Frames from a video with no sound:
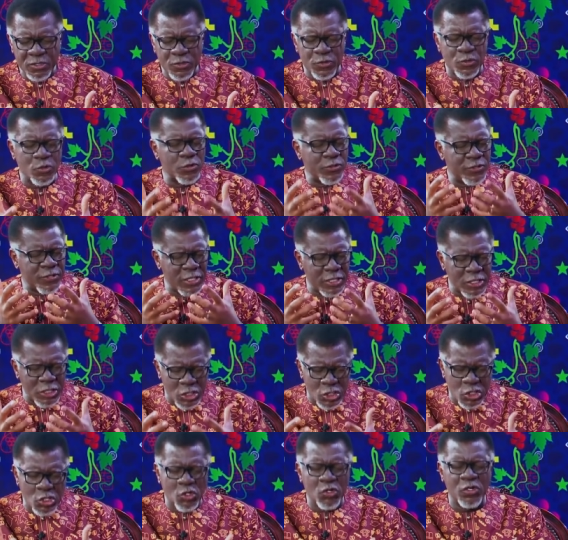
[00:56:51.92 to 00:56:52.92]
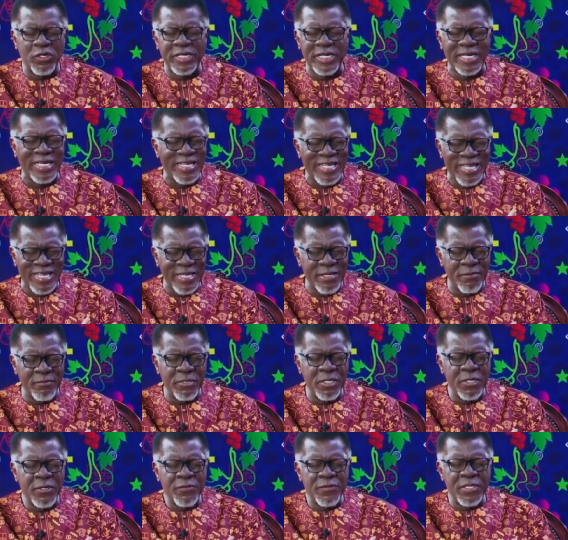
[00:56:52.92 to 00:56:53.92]
so secure in
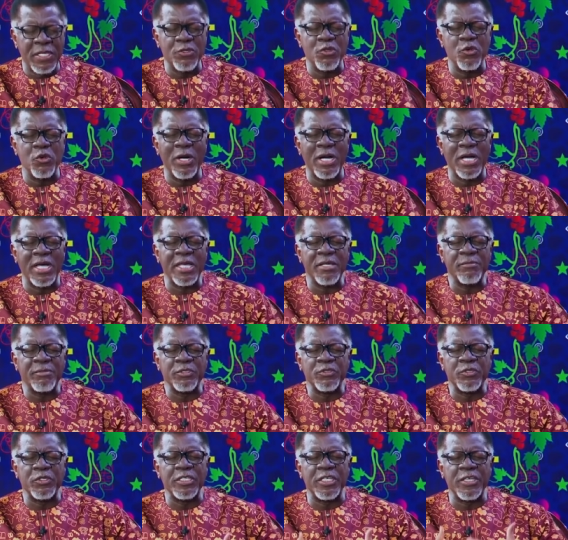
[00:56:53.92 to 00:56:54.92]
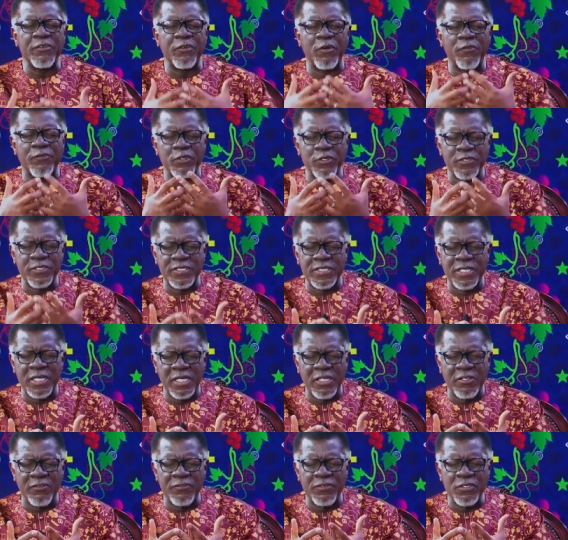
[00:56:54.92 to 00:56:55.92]
Him that you are able to give of
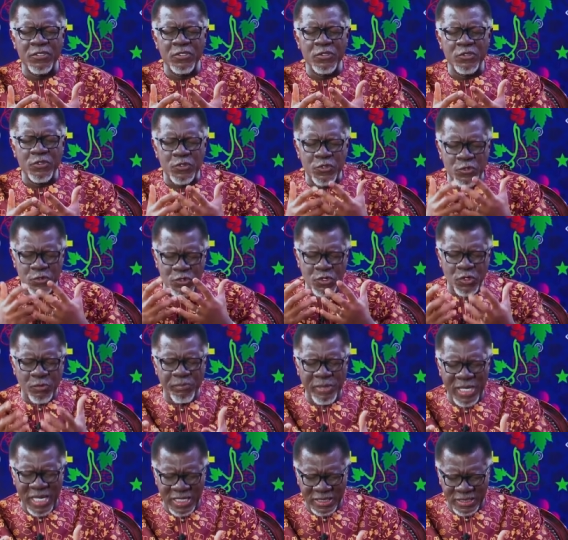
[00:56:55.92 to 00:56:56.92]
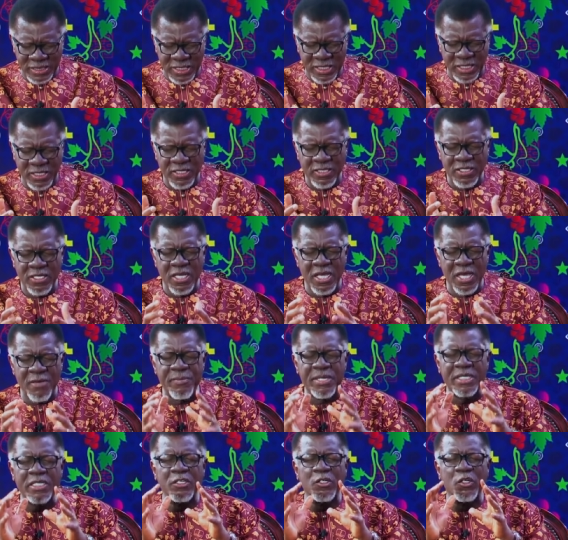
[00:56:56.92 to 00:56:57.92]
yourself to your partner.
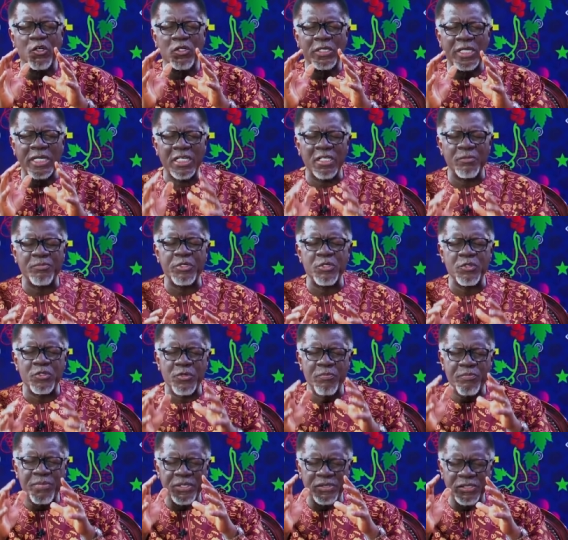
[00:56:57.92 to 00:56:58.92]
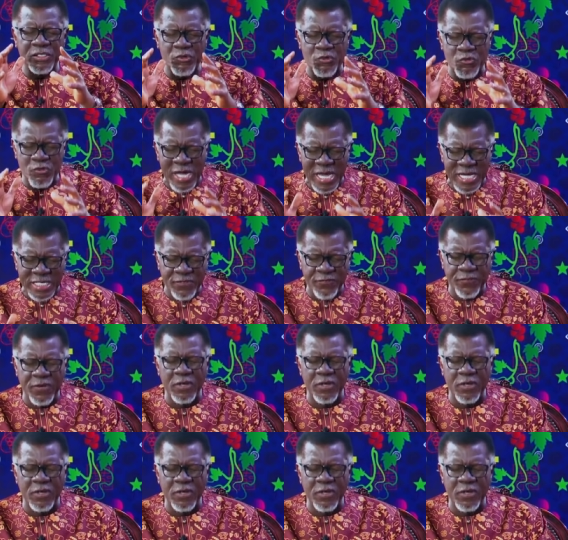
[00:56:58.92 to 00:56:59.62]
And may the Lord help you to build the right